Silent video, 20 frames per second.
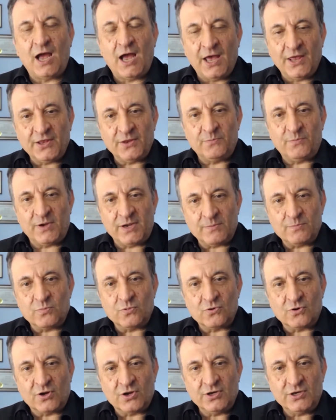other
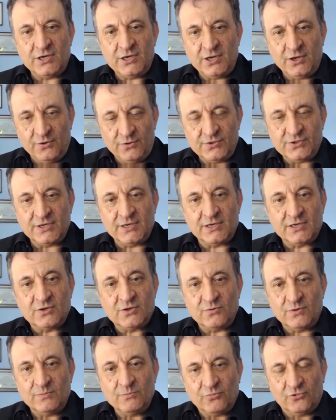people can use it
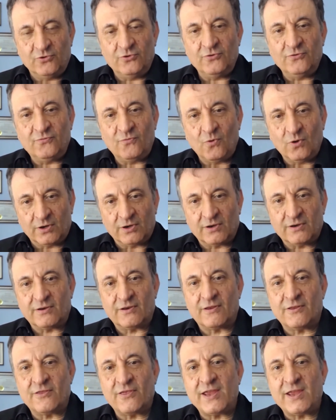to improve what
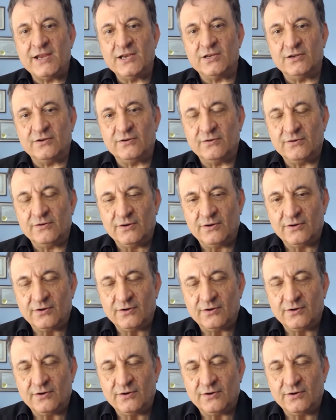they do.